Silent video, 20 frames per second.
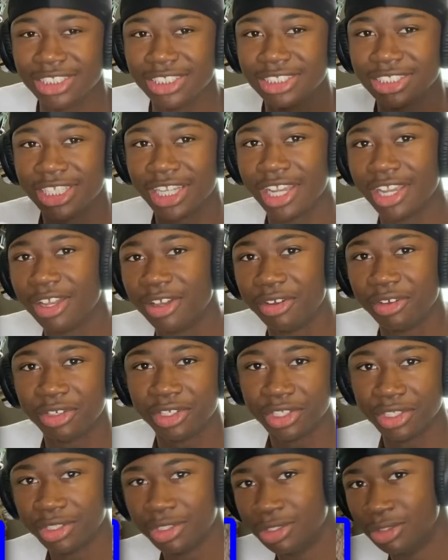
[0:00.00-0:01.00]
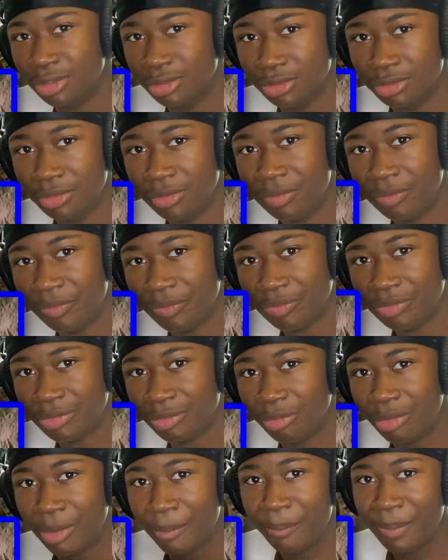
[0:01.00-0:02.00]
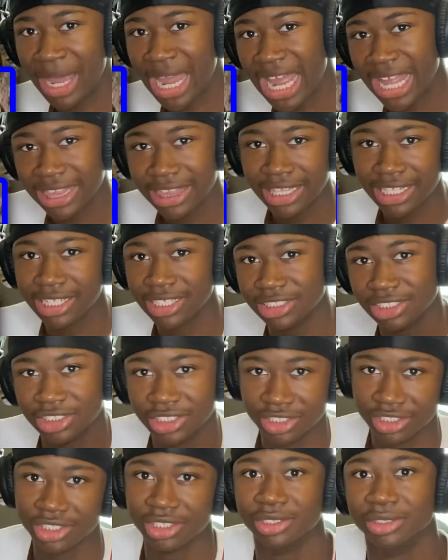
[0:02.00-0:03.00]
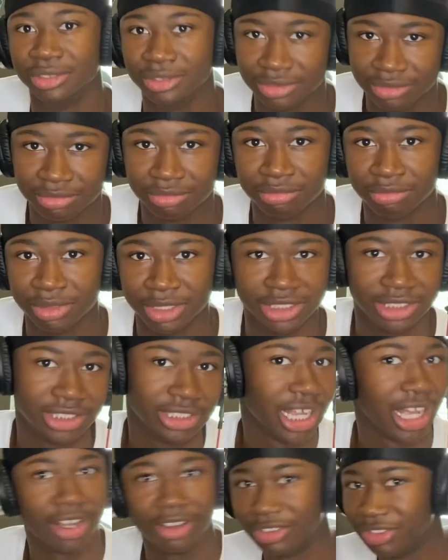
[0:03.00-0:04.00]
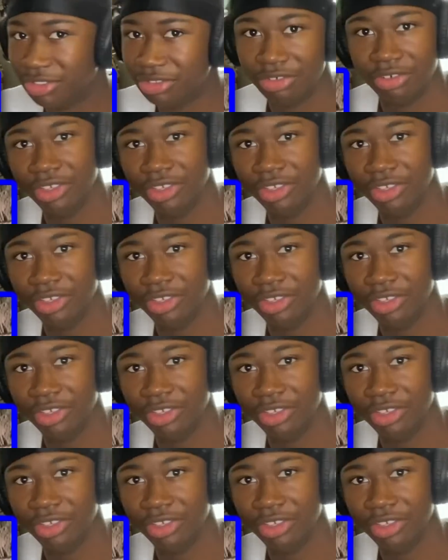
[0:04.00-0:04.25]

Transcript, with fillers: tell you what bad things to do, but it's not gonna do